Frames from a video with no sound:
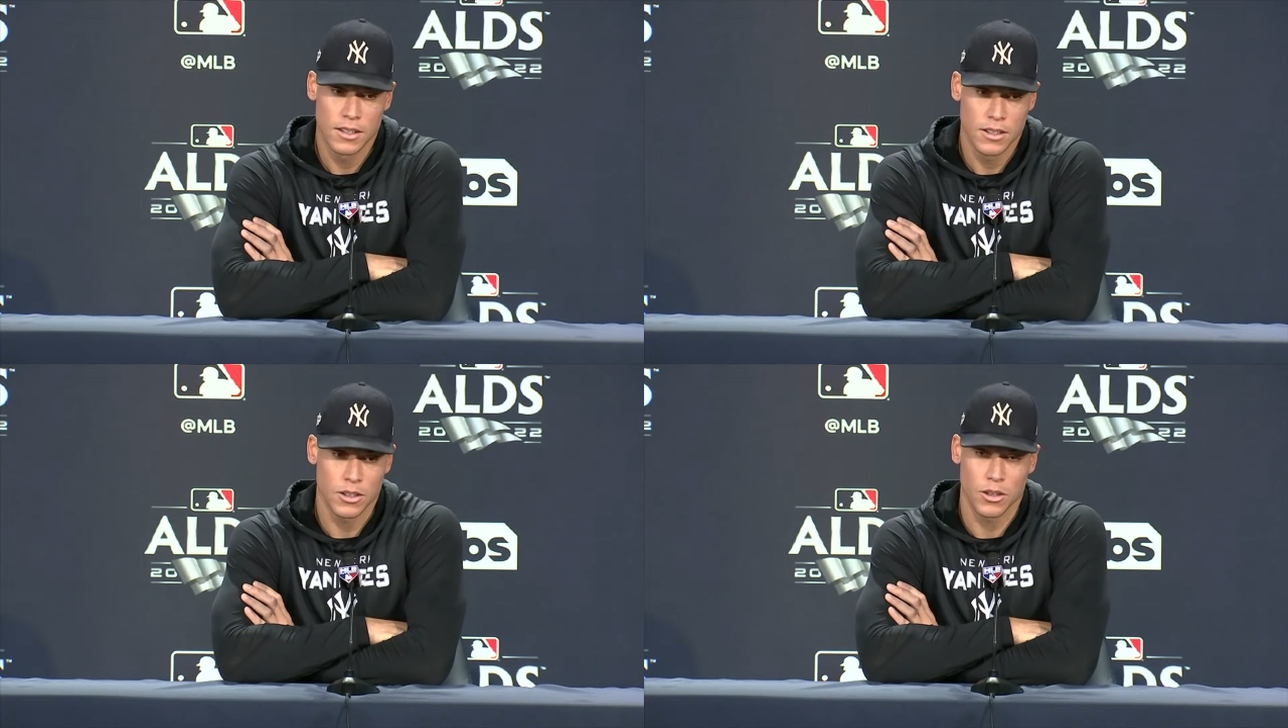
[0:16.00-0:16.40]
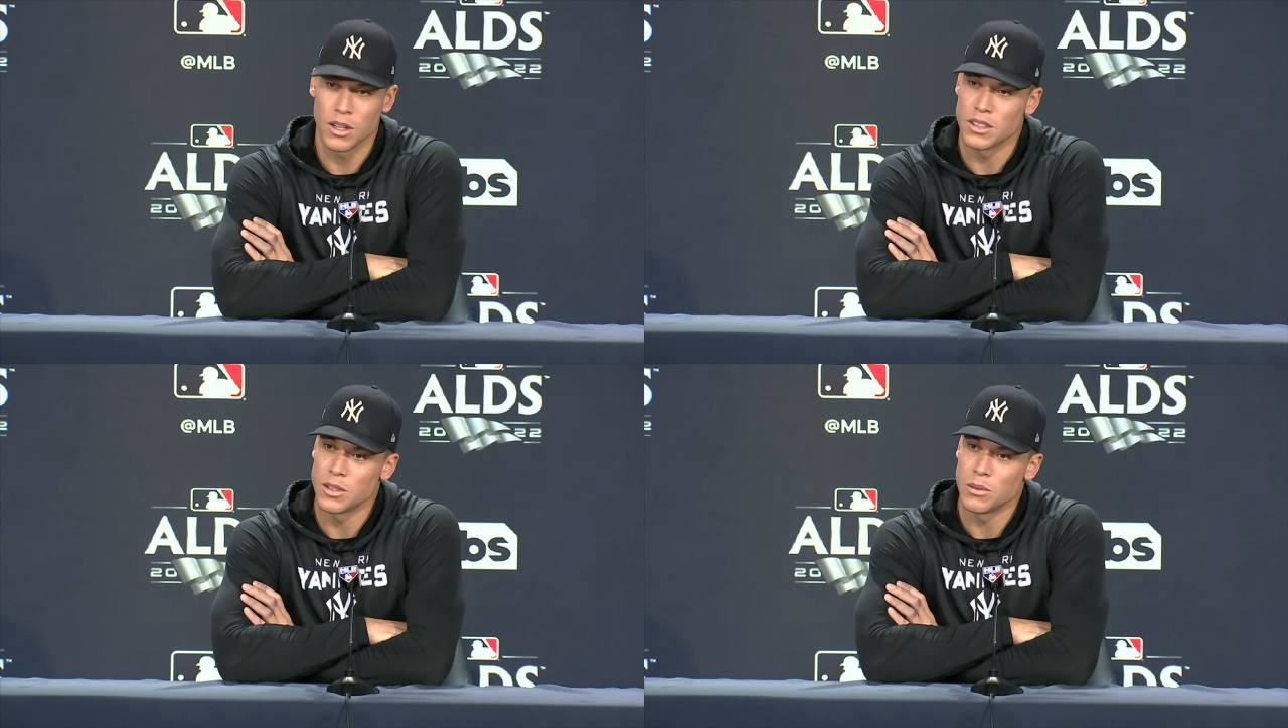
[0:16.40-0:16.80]
you know, go
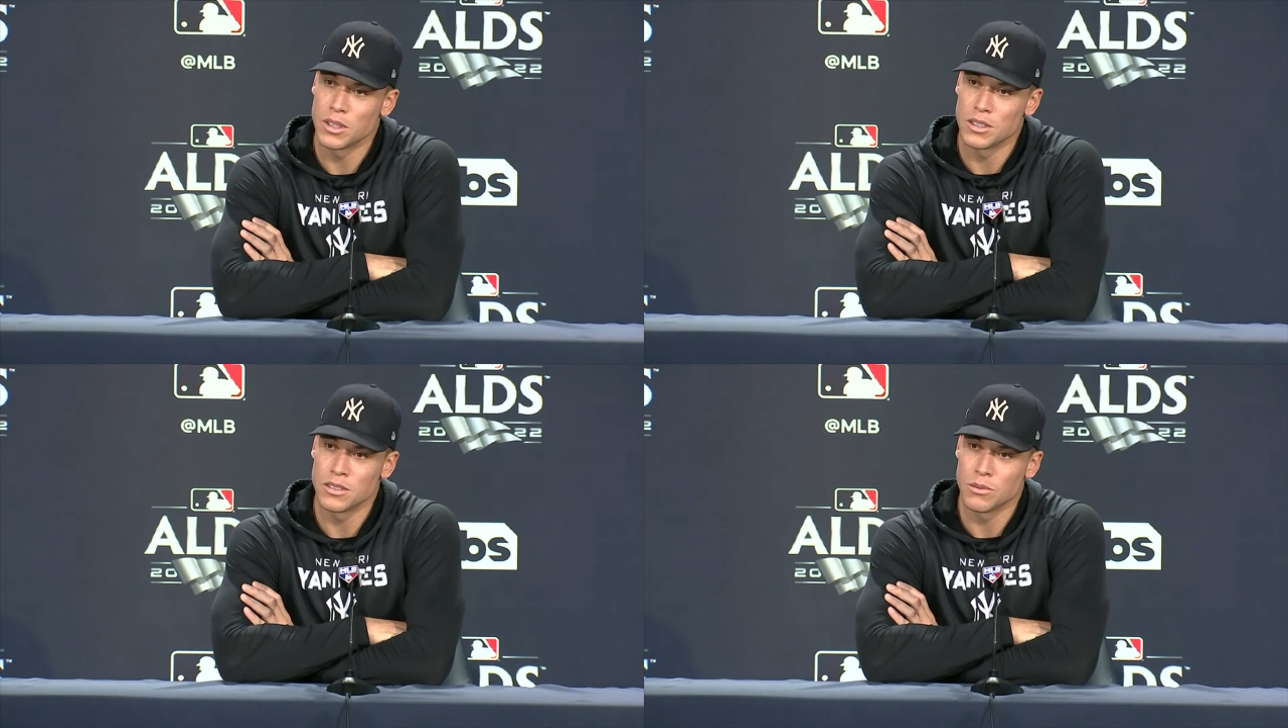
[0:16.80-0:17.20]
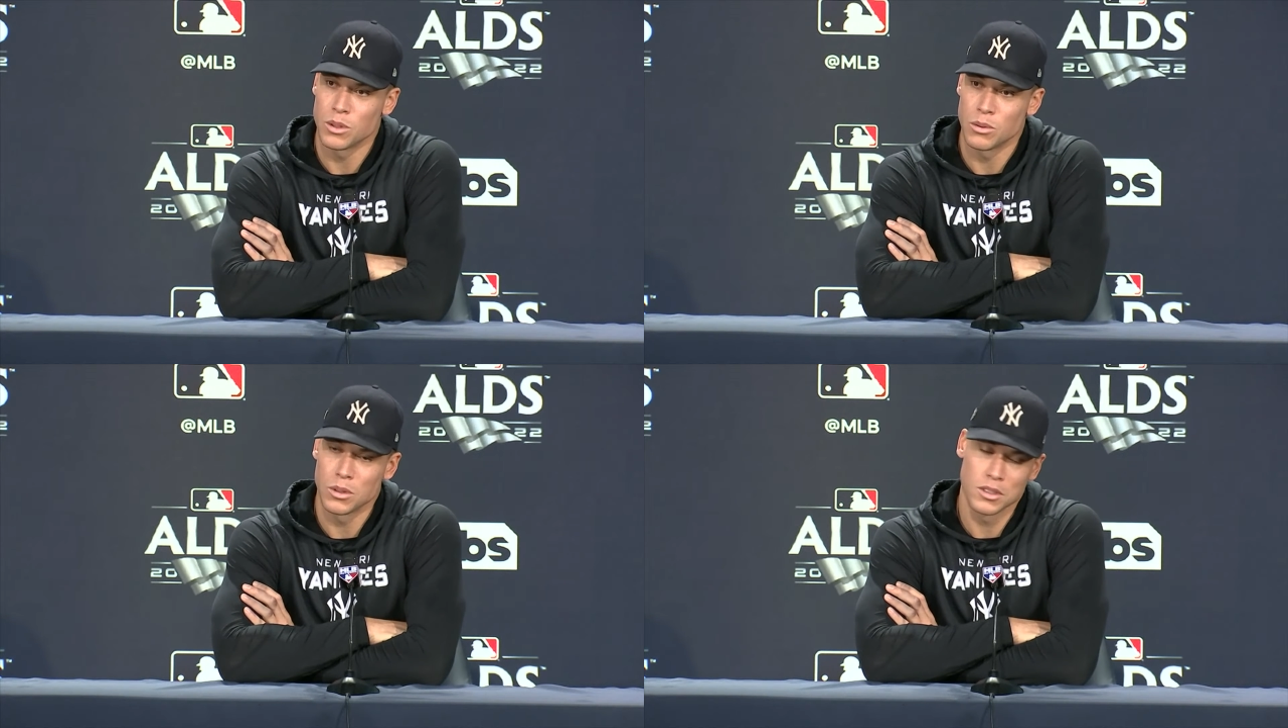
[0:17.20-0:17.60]
out there and win a win
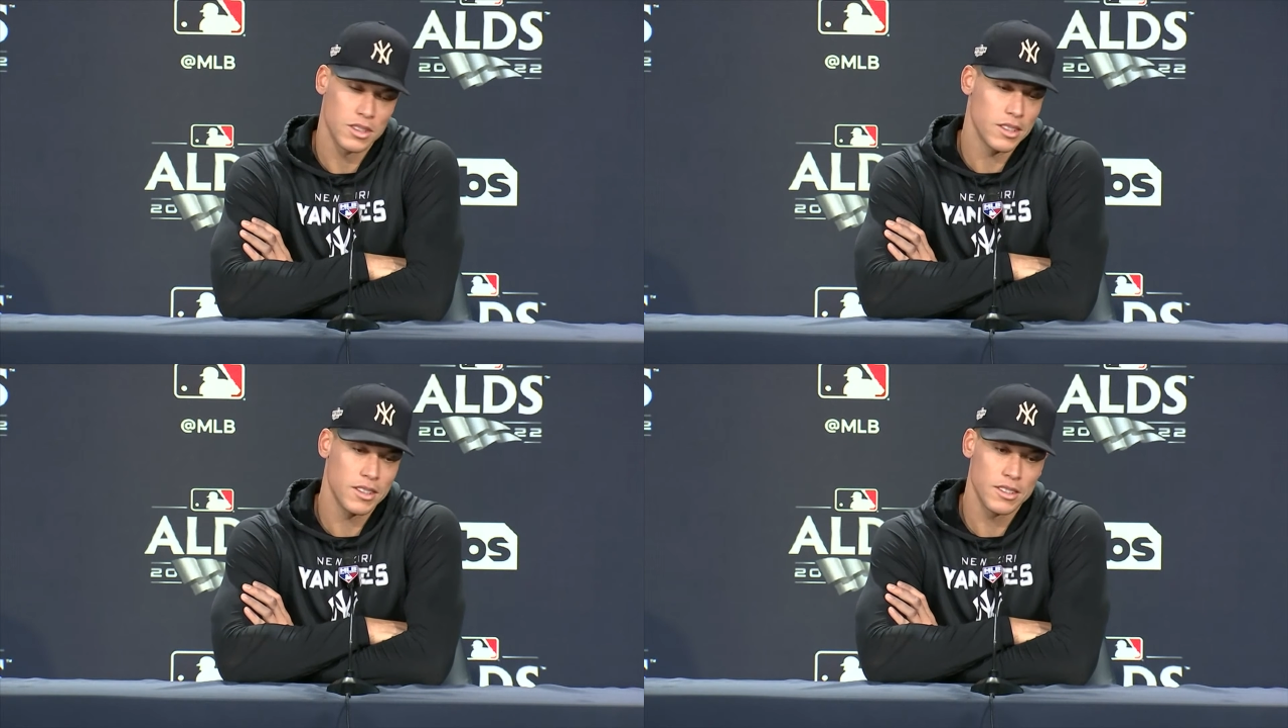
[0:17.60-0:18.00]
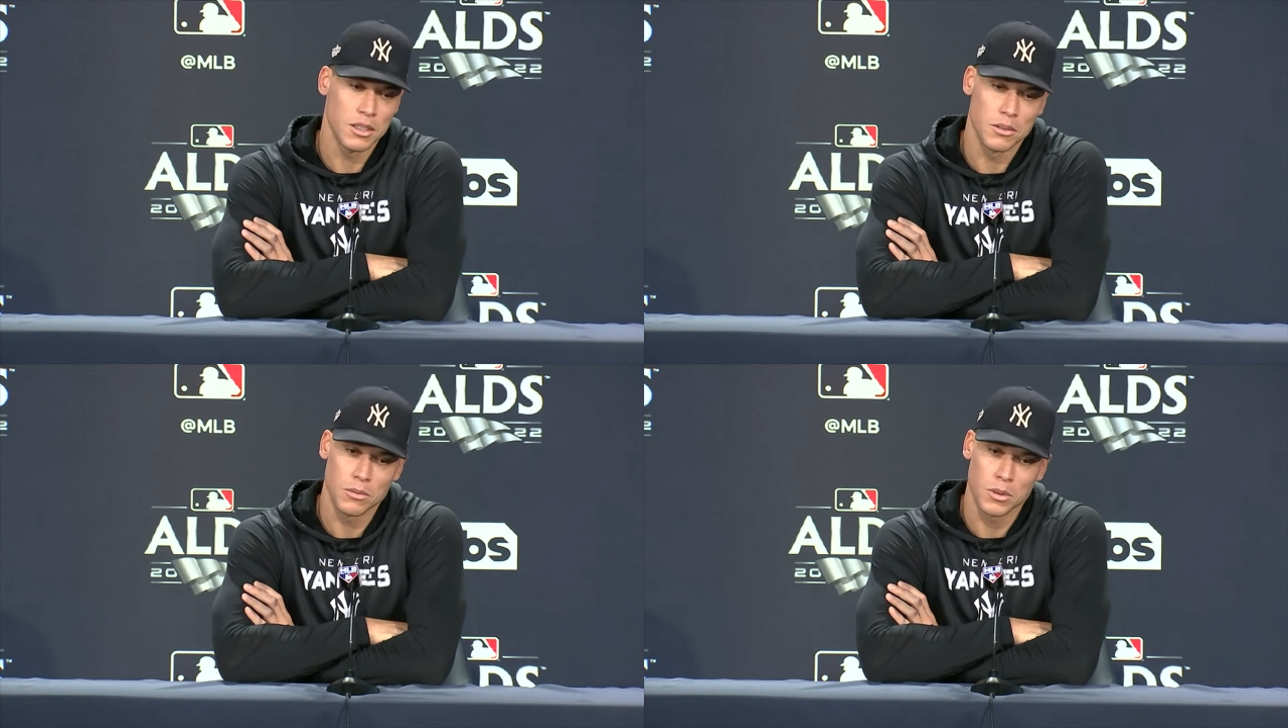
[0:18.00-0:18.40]
a World Series,
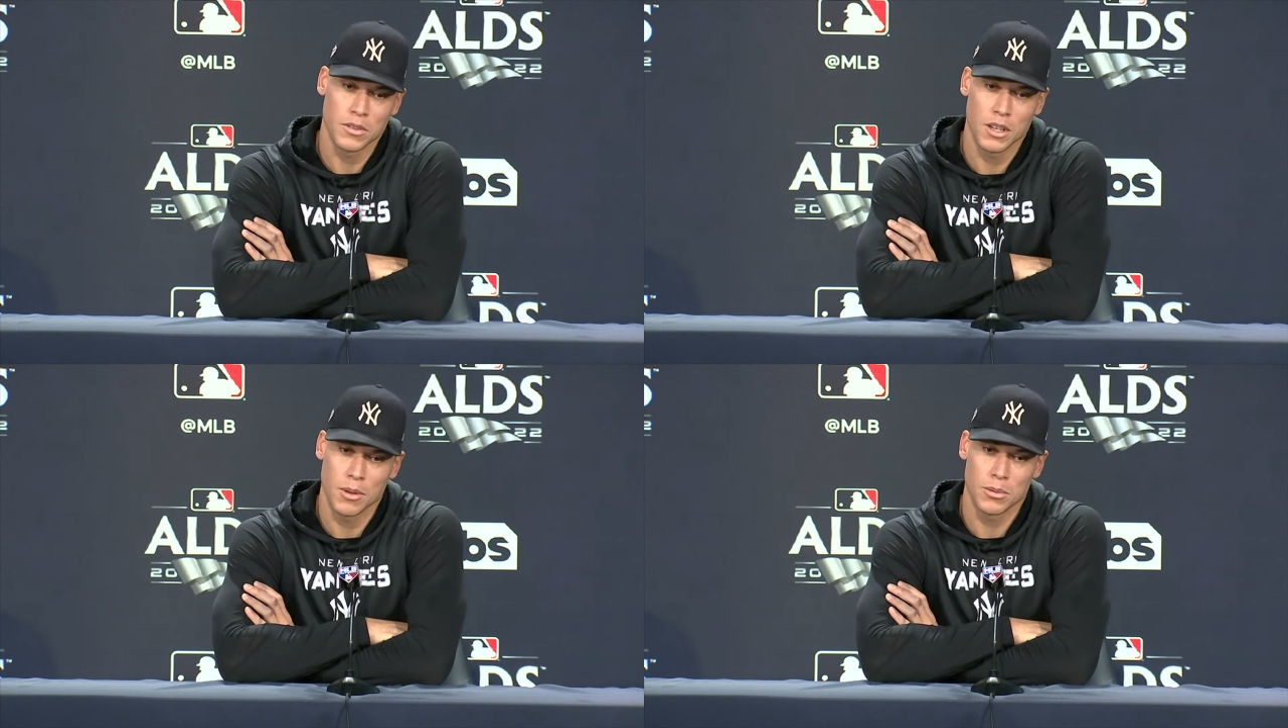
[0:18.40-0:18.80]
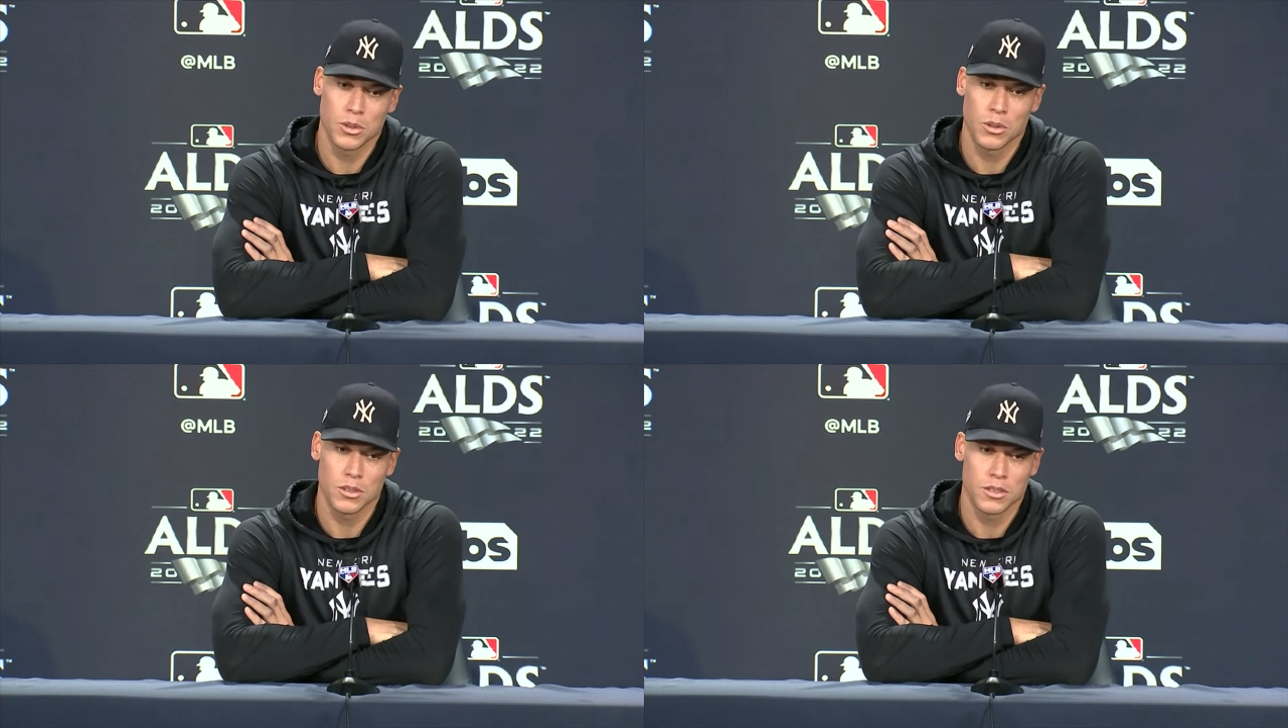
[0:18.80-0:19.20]
and we've come up short.